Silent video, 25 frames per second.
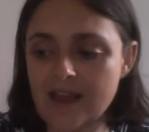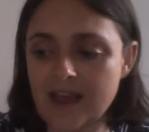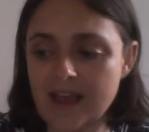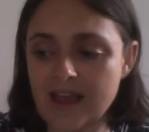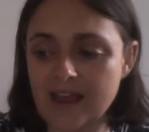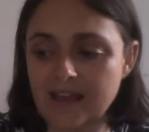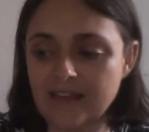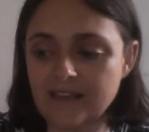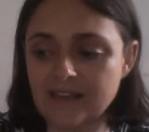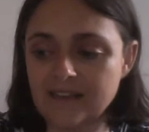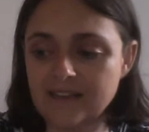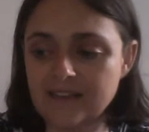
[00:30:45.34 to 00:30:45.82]

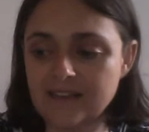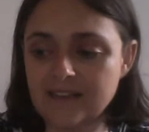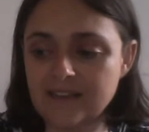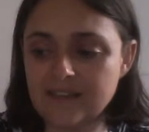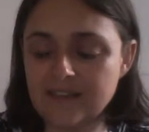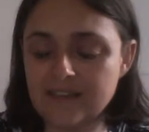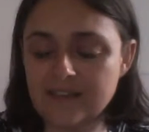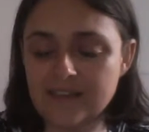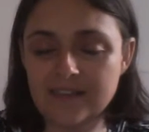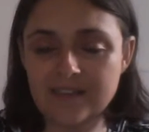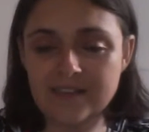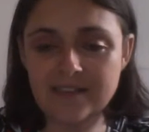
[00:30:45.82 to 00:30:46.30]
And
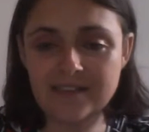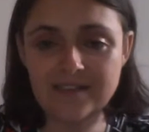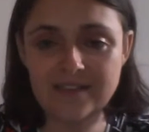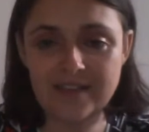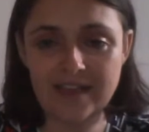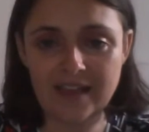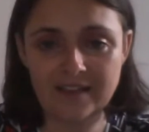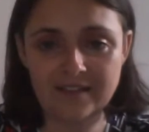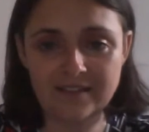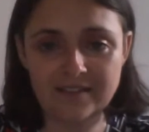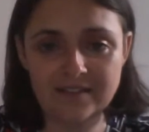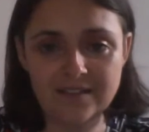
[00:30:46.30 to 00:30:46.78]

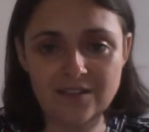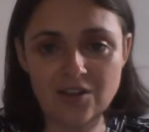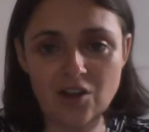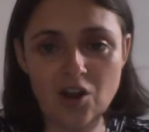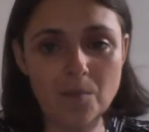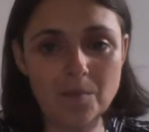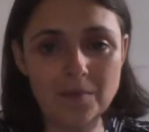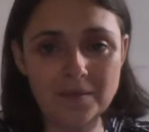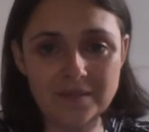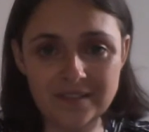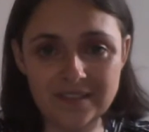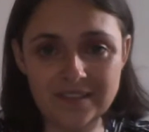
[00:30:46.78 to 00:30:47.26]
yes, the
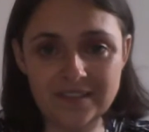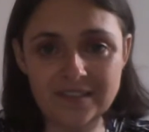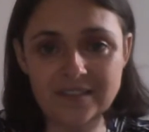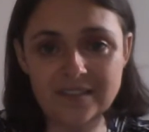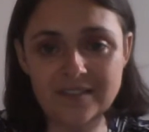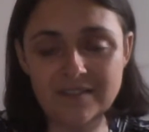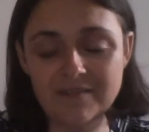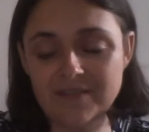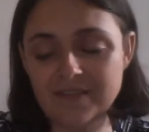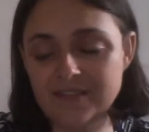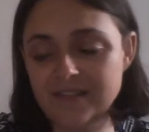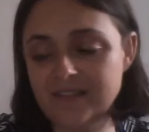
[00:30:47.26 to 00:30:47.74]
composition
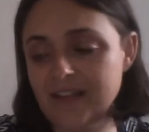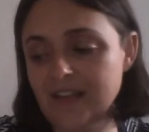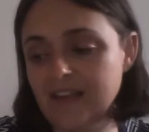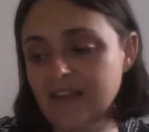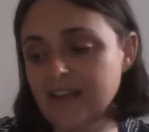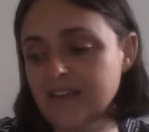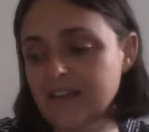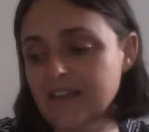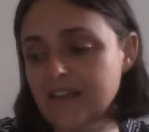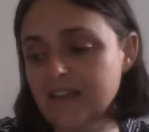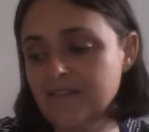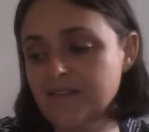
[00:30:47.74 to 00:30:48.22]
of the
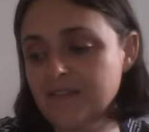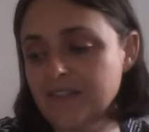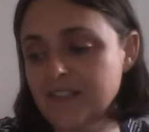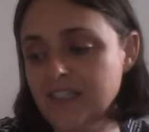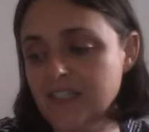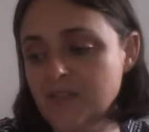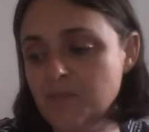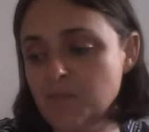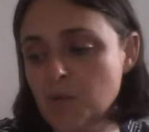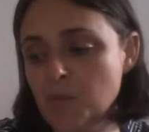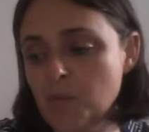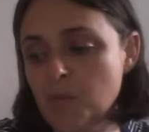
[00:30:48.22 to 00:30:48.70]
Senate gives
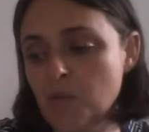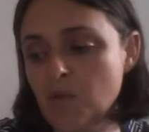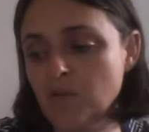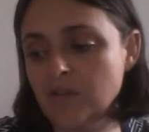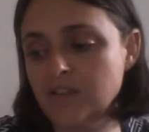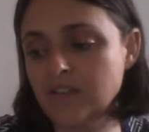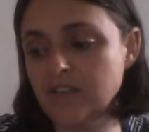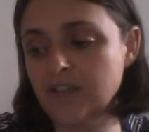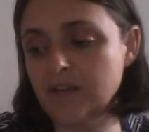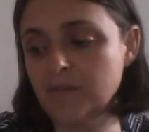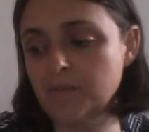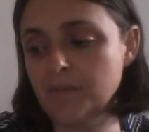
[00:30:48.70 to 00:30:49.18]

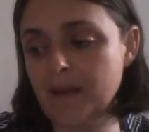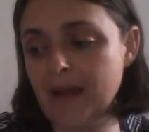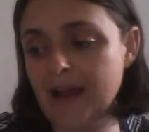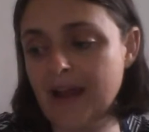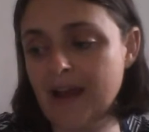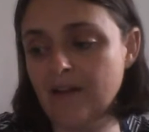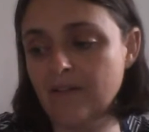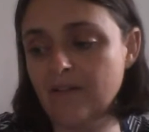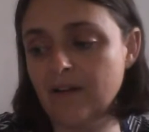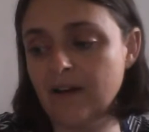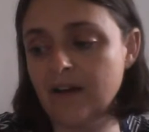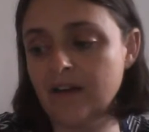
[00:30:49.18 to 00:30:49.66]
disproportionate
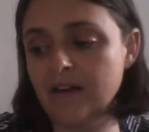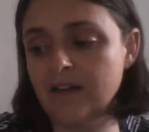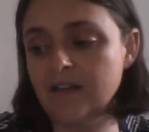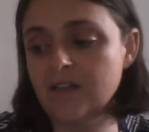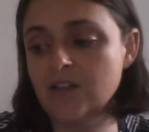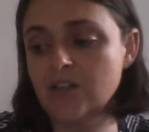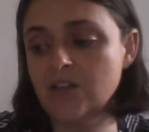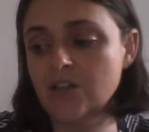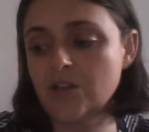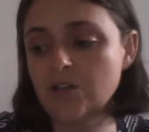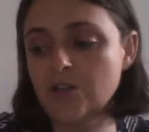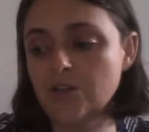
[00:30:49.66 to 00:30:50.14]
power
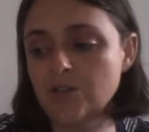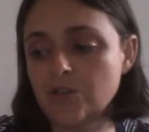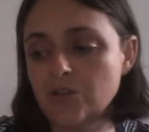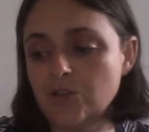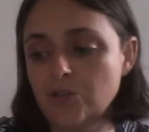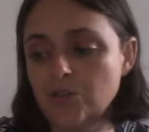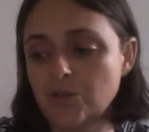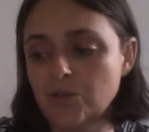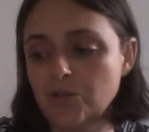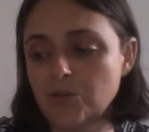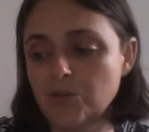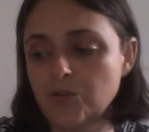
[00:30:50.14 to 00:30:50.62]

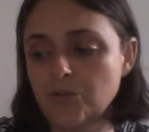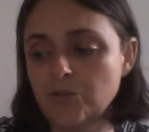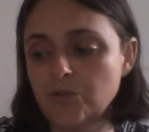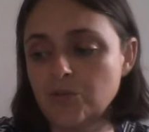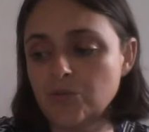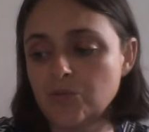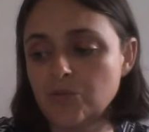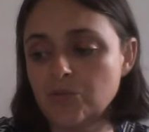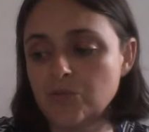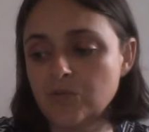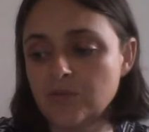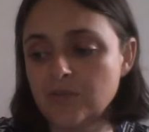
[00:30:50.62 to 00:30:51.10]

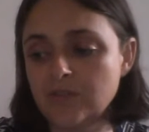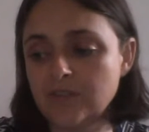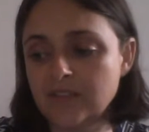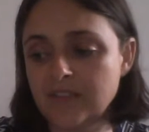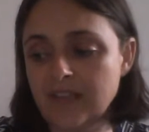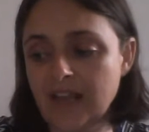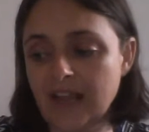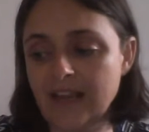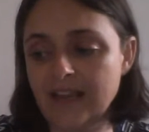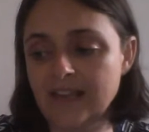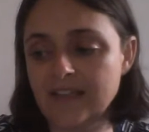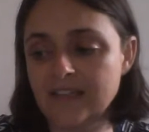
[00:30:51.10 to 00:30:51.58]
to
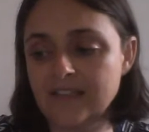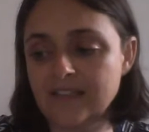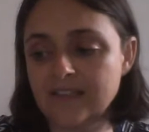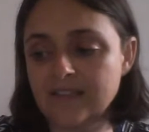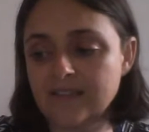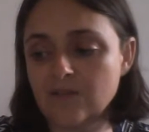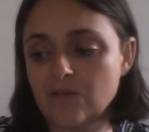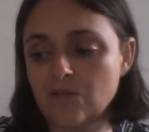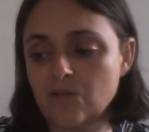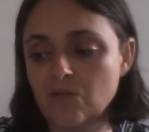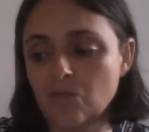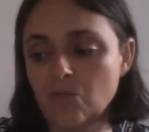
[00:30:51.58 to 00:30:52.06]

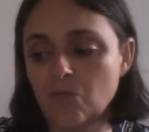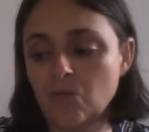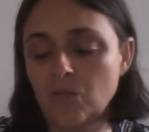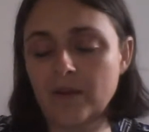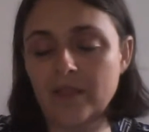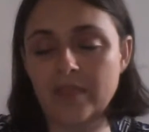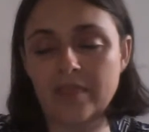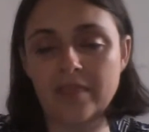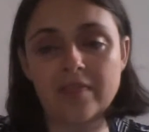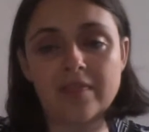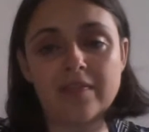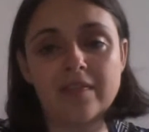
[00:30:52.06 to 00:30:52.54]
states
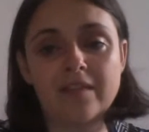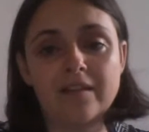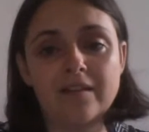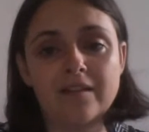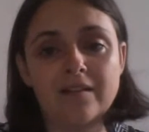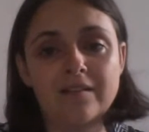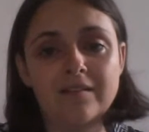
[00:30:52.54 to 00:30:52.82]
with